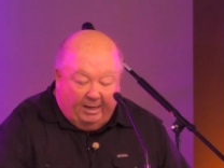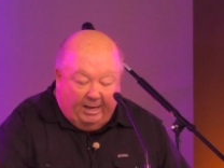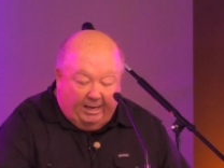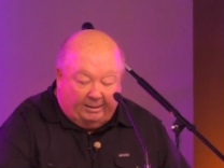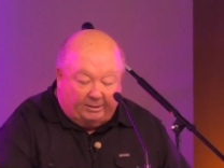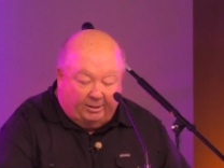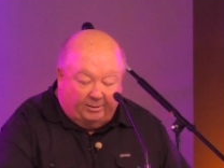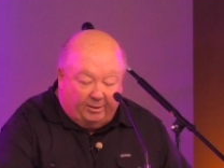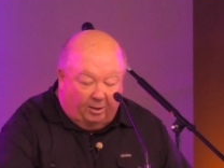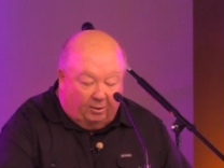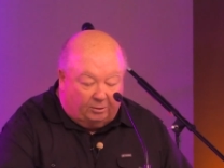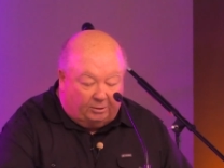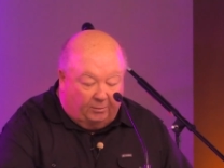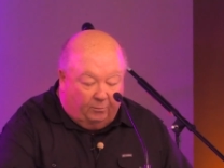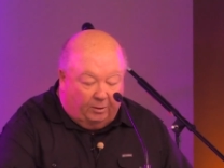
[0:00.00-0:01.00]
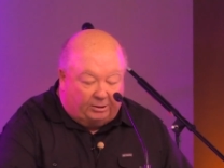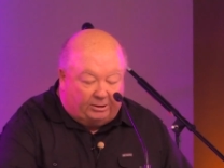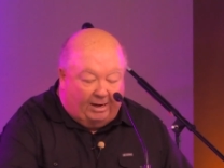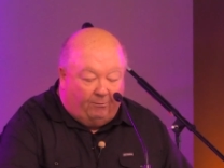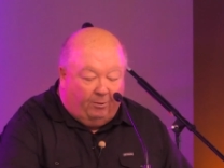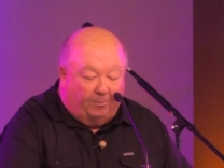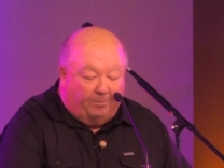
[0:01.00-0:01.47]
and to those in which
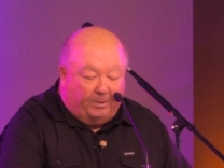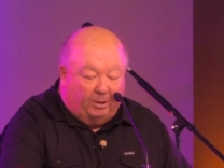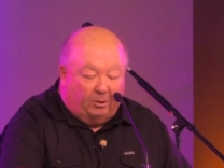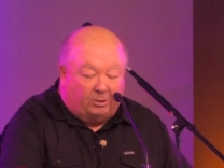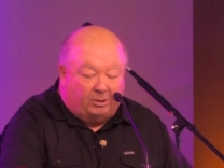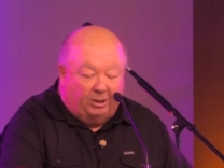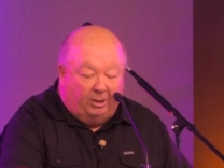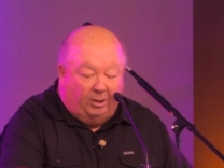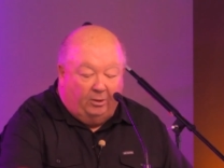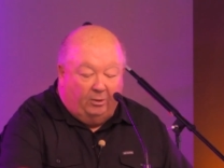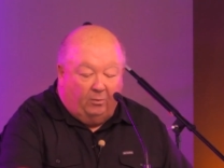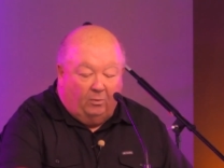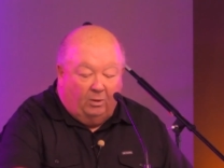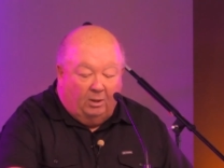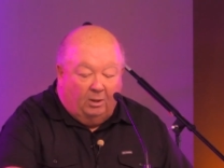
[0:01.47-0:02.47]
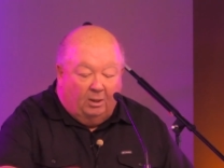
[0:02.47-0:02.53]
I will appear to you,